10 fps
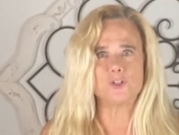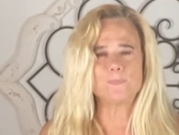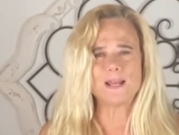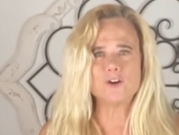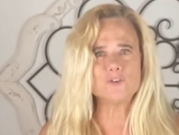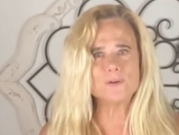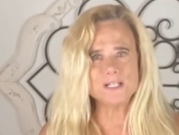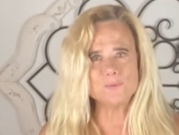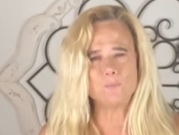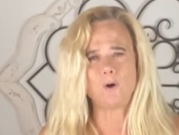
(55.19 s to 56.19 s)
your
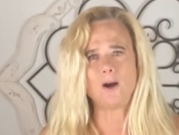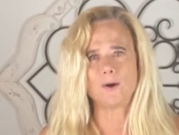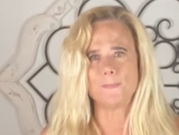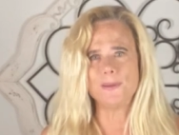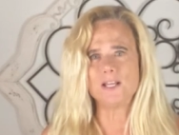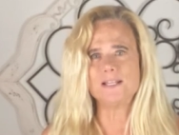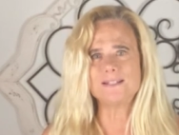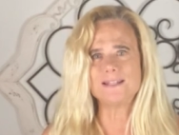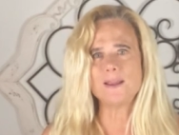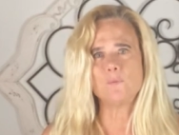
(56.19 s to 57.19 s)
boundaries were
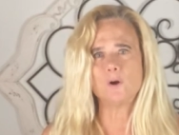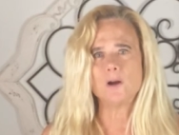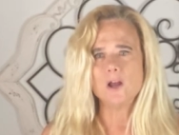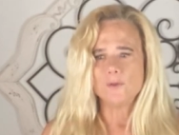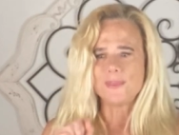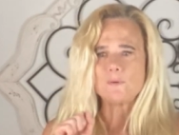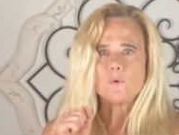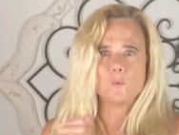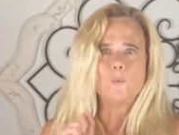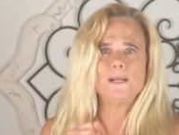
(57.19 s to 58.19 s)
because they were
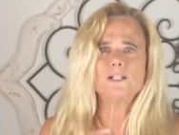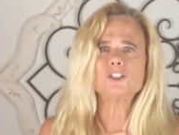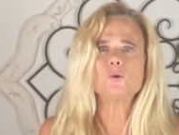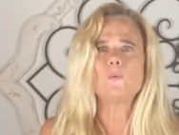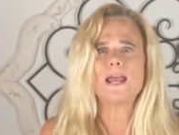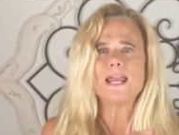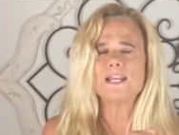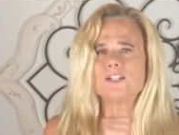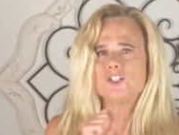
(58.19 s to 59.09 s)
whittled away,